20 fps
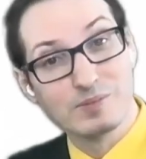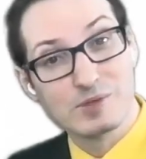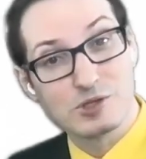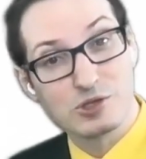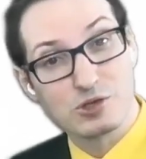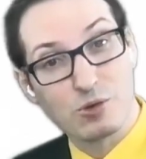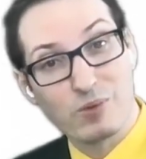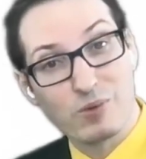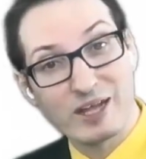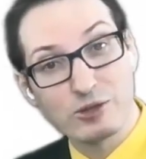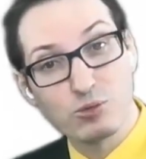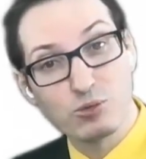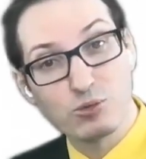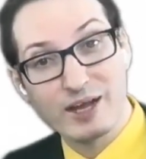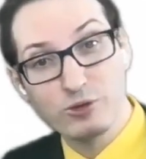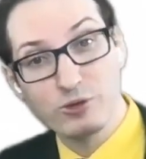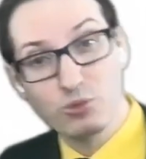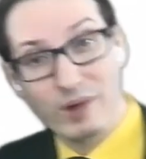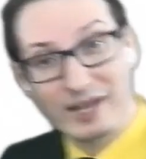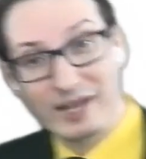So what do?
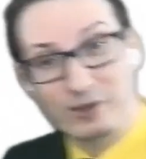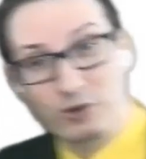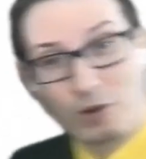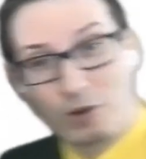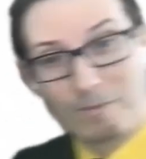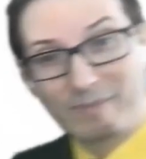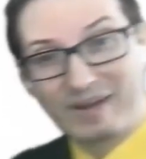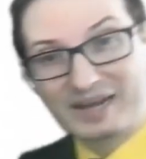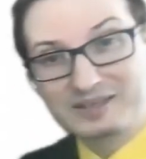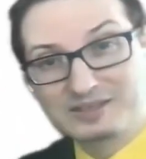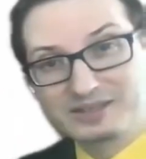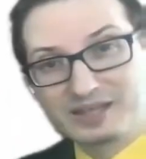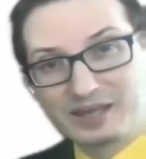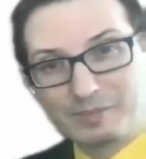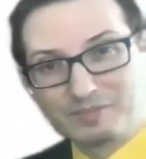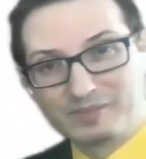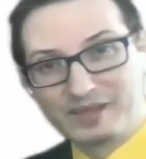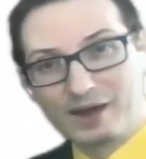I compact them.